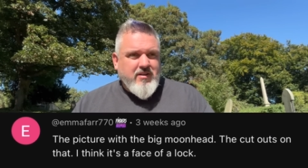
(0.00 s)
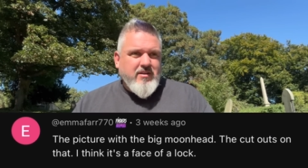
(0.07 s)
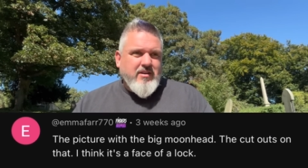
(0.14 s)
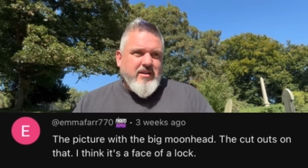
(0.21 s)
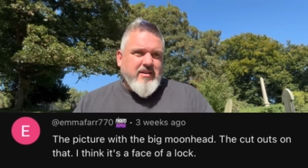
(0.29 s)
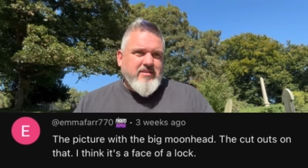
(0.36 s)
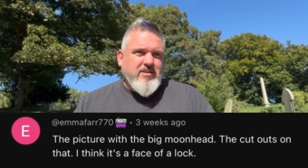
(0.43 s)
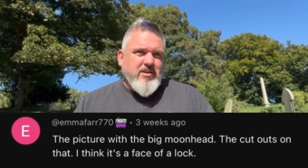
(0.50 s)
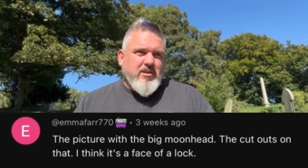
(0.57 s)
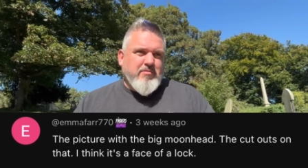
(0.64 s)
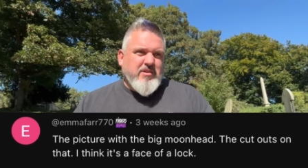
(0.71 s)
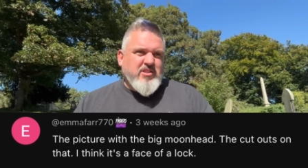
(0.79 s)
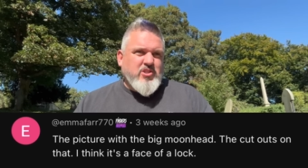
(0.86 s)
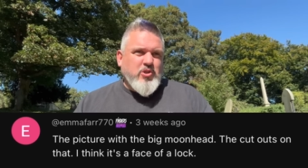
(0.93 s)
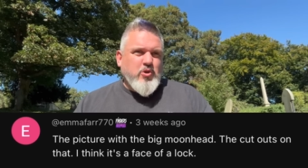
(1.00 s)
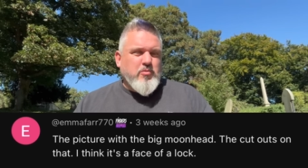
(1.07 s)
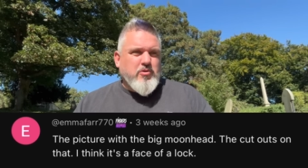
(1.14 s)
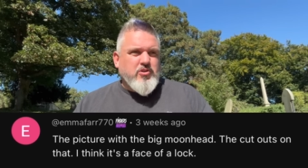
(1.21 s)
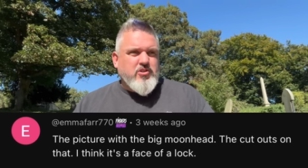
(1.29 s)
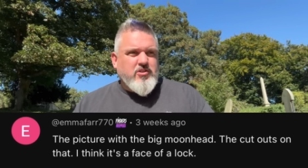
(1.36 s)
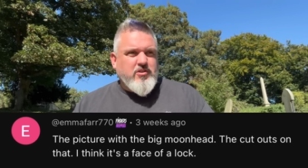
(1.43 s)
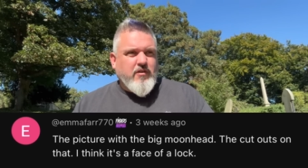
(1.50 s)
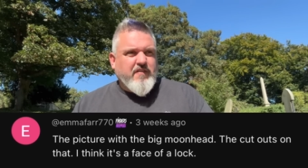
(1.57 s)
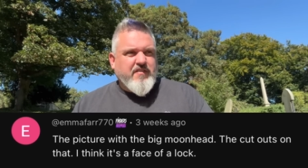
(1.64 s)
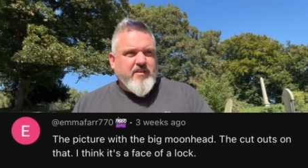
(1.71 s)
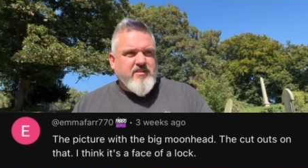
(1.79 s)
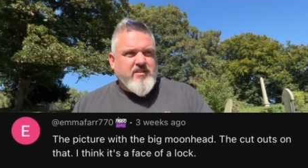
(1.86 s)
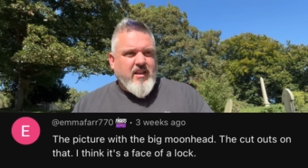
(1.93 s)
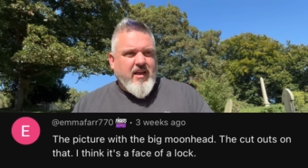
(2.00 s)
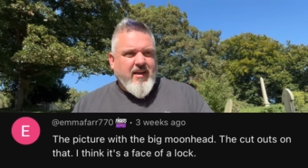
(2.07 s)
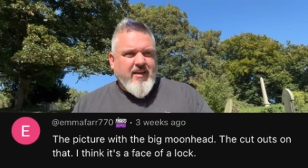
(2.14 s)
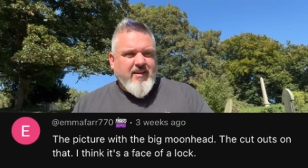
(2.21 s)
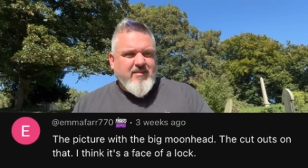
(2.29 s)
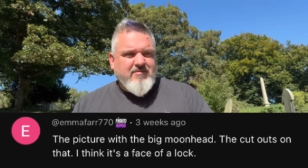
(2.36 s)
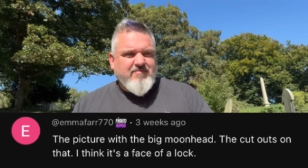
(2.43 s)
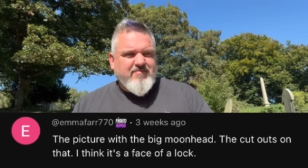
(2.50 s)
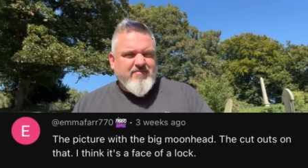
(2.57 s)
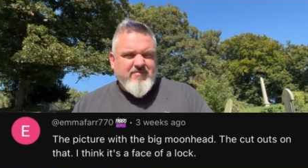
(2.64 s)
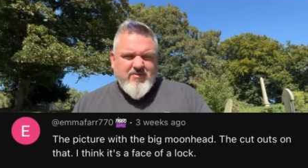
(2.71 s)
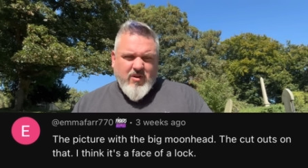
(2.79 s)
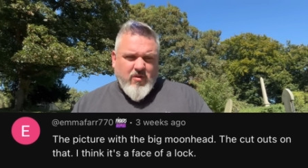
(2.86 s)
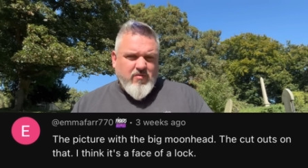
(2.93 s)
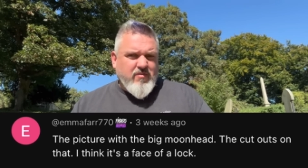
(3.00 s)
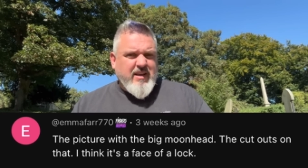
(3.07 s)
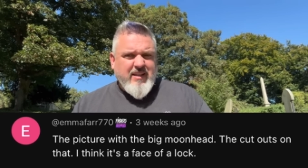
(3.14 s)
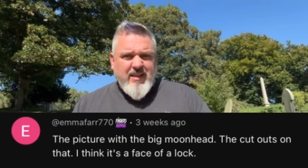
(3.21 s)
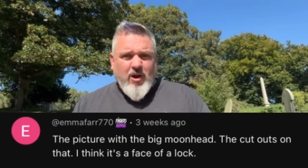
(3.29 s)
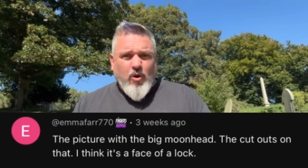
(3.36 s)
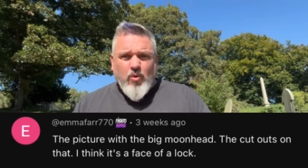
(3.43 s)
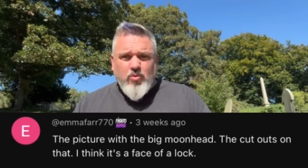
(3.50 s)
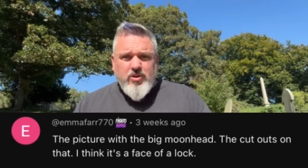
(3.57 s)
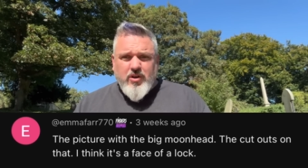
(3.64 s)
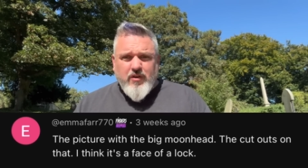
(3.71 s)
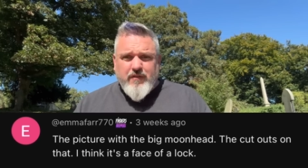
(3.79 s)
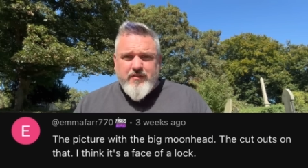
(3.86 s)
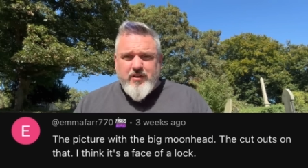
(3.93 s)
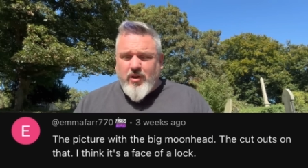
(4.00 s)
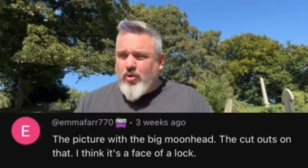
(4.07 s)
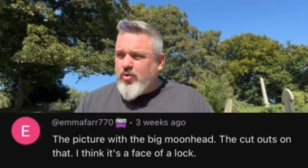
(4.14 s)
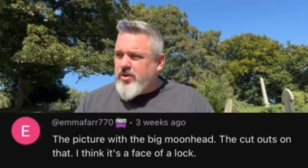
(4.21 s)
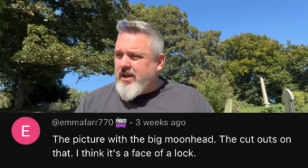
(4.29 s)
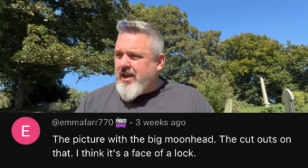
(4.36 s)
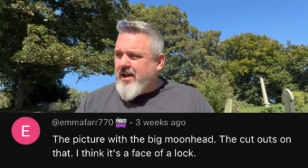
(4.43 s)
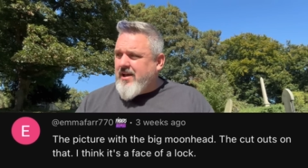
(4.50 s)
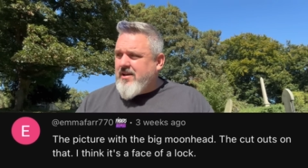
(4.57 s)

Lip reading: Is there going to be too much stuff that's like not really old enough to look at?